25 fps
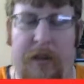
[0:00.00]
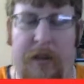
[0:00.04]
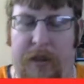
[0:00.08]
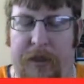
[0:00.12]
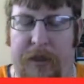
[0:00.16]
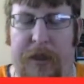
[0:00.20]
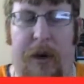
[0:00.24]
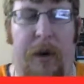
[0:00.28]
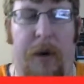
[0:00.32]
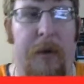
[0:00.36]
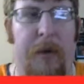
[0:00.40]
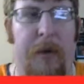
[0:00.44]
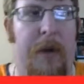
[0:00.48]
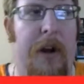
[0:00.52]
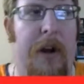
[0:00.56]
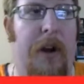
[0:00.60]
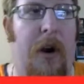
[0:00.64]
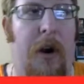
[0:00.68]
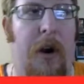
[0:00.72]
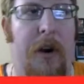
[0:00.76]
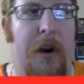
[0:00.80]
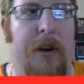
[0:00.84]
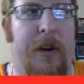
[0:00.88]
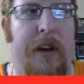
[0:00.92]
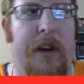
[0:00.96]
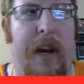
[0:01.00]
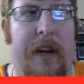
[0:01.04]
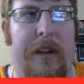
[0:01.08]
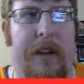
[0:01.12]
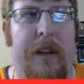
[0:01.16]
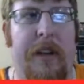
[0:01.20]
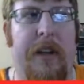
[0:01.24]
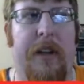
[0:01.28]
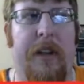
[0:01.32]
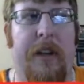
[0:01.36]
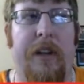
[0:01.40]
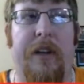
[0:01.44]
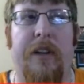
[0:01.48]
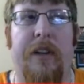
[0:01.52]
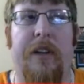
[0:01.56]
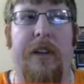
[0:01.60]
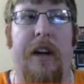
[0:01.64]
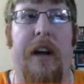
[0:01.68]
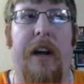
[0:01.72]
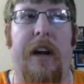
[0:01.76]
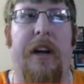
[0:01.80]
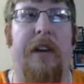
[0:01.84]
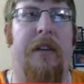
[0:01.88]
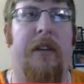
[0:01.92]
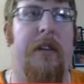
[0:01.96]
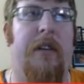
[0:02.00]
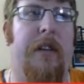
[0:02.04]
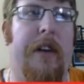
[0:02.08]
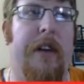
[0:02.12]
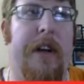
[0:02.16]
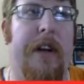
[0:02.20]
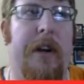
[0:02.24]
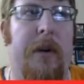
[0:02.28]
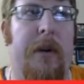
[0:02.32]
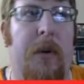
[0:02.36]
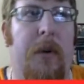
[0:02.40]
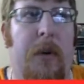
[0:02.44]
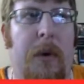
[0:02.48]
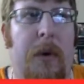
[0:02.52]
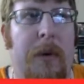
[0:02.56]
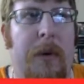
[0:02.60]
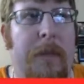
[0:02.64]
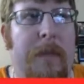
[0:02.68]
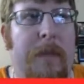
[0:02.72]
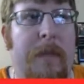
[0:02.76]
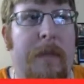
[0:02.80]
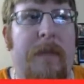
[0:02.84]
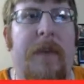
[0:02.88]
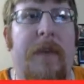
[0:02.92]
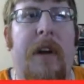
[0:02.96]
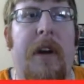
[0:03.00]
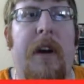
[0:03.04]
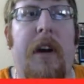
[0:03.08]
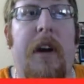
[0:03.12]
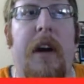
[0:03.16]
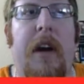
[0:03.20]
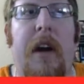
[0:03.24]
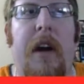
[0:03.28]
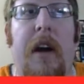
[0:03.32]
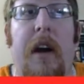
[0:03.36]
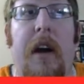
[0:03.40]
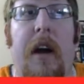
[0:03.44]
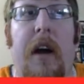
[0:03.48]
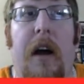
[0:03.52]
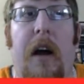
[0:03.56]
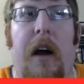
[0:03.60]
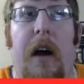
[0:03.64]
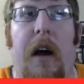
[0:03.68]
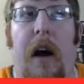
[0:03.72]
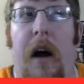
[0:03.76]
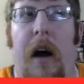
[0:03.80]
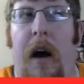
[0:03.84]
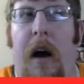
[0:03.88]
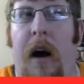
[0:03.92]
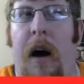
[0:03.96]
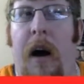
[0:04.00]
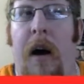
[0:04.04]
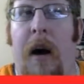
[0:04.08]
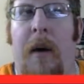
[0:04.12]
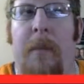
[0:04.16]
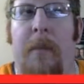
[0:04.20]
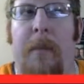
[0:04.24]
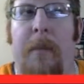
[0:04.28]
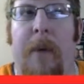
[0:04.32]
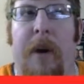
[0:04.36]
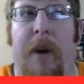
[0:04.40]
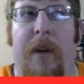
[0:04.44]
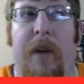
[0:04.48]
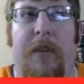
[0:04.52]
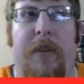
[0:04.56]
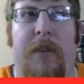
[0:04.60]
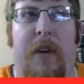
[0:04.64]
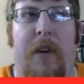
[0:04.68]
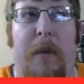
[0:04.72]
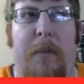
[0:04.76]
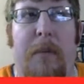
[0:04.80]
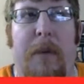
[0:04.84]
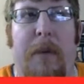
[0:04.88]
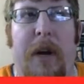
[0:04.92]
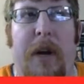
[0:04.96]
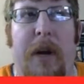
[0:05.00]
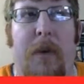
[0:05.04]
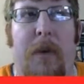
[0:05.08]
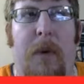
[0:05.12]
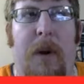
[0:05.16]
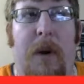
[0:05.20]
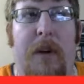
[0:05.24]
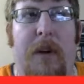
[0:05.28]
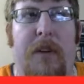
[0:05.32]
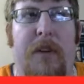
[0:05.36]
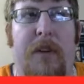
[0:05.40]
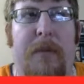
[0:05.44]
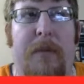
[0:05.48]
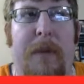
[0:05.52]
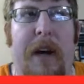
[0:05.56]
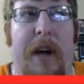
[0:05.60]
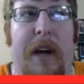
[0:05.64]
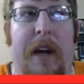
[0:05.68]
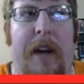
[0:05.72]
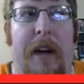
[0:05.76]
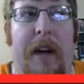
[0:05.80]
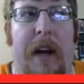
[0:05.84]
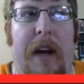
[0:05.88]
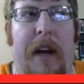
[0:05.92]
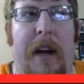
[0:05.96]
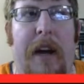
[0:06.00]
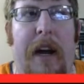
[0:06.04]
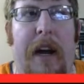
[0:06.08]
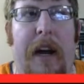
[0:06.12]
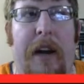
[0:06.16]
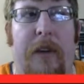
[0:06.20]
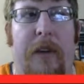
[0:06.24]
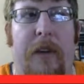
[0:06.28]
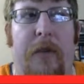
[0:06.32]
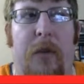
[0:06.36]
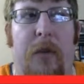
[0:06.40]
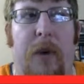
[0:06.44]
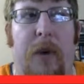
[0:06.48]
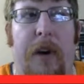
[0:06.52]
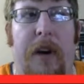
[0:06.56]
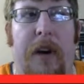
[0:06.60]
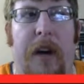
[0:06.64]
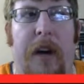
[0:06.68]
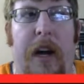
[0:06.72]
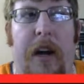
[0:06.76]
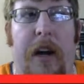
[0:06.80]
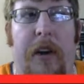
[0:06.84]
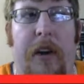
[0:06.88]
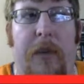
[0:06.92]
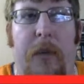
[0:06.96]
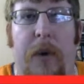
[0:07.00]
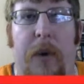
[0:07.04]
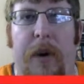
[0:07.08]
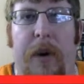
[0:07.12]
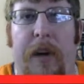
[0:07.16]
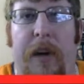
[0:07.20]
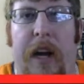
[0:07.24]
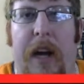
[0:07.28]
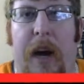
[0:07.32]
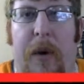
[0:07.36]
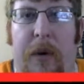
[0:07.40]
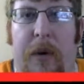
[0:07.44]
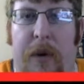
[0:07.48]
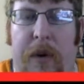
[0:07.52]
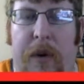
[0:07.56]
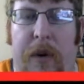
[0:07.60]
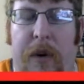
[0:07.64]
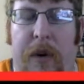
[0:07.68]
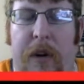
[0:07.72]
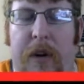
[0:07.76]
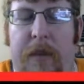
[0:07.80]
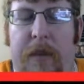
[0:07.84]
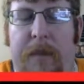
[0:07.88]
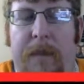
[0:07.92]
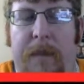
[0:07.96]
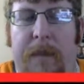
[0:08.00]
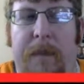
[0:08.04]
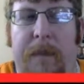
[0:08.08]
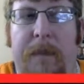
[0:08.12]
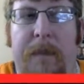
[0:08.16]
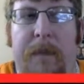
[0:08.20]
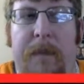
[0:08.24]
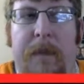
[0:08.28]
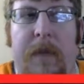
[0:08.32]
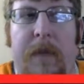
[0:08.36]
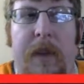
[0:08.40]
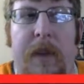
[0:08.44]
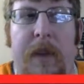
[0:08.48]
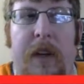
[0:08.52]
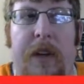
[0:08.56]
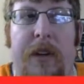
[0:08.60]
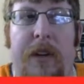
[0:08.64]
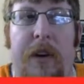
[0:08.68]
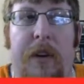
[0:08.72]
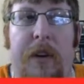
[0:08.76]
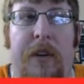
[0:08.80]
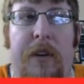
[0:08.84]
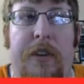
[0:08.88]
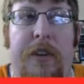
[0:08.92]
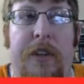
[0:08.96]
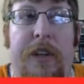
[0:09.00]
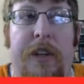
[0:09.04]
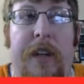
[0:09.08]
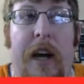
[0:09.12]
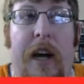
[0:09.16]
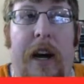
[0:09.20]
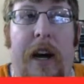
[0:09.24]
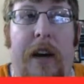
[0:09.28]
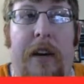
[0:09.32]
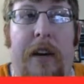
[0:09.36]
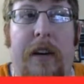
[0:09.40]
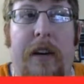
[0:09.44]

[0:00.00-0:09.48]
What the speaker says: you know, they are technically standard legal. But if somebody was to make a -1/-1 counter synergy deck,